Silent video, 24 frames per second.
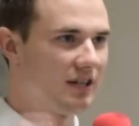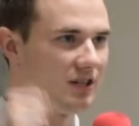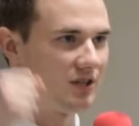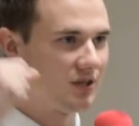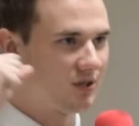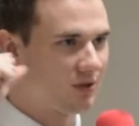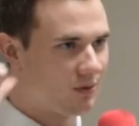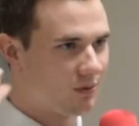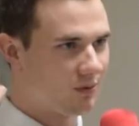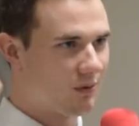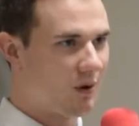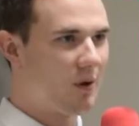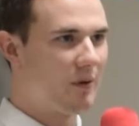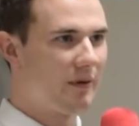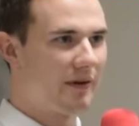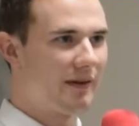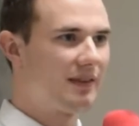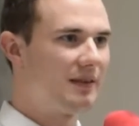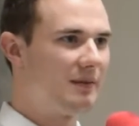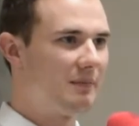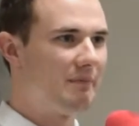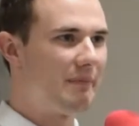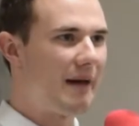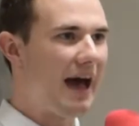he's
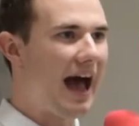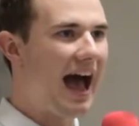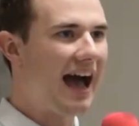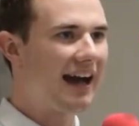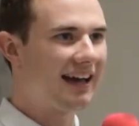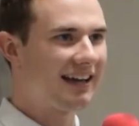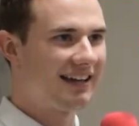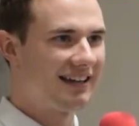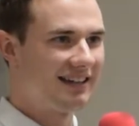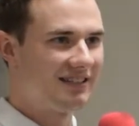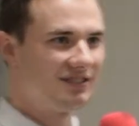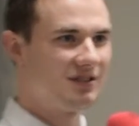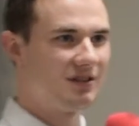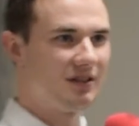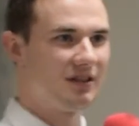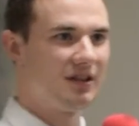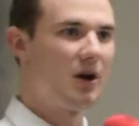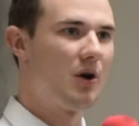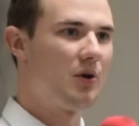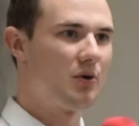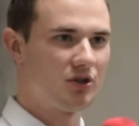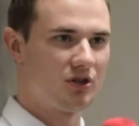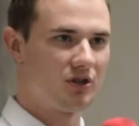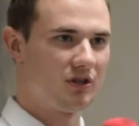throwing them back into
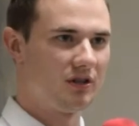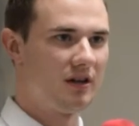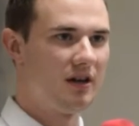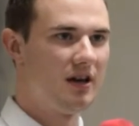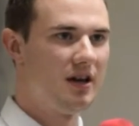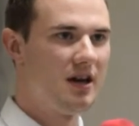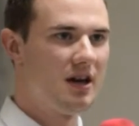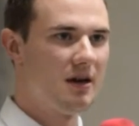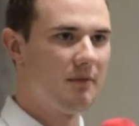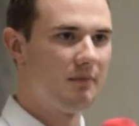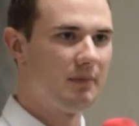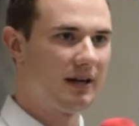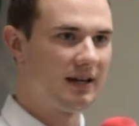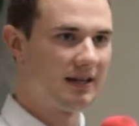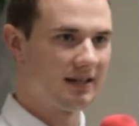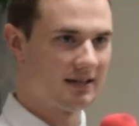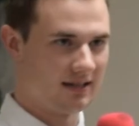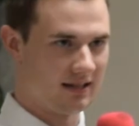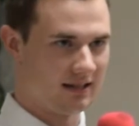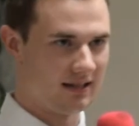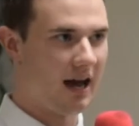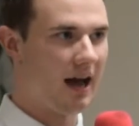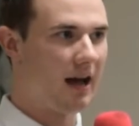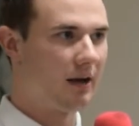the ocean
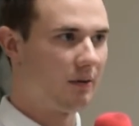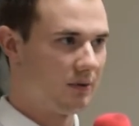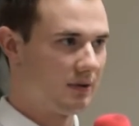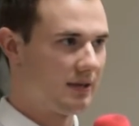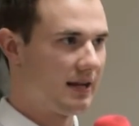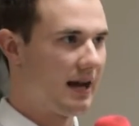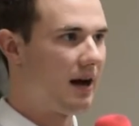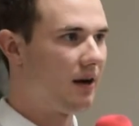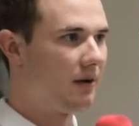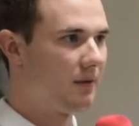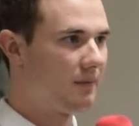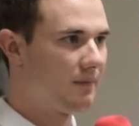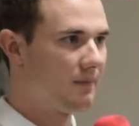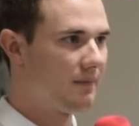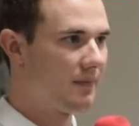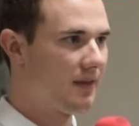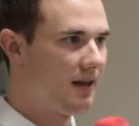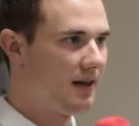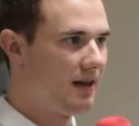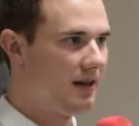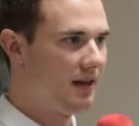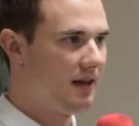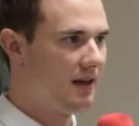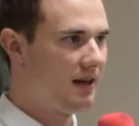because the tide was out.
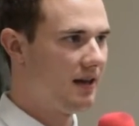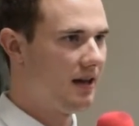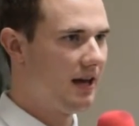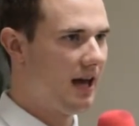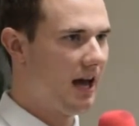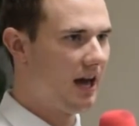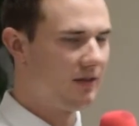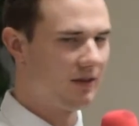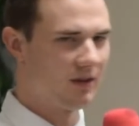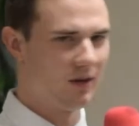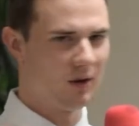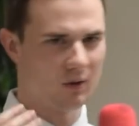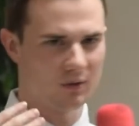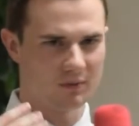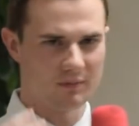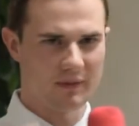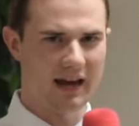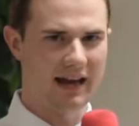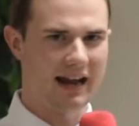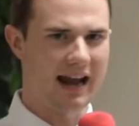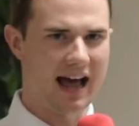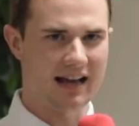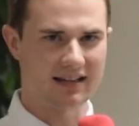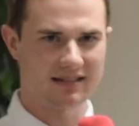And the old
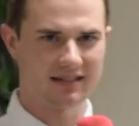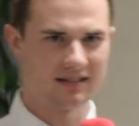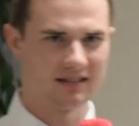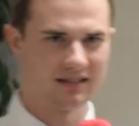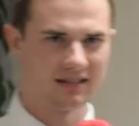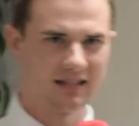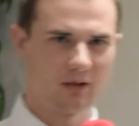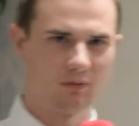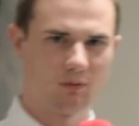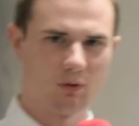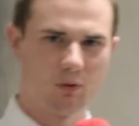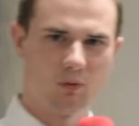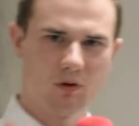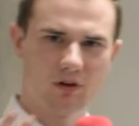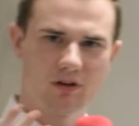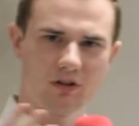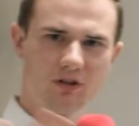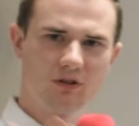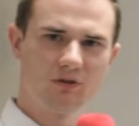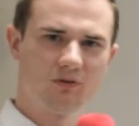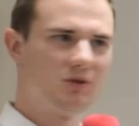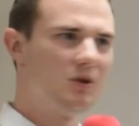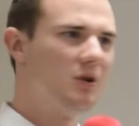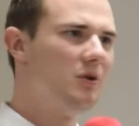man asked and said, well, what are
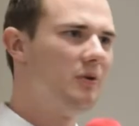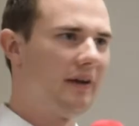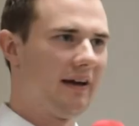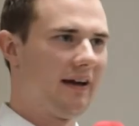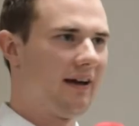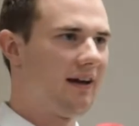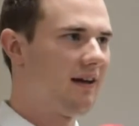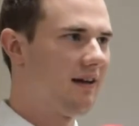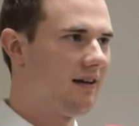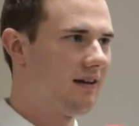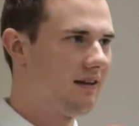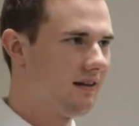you doing?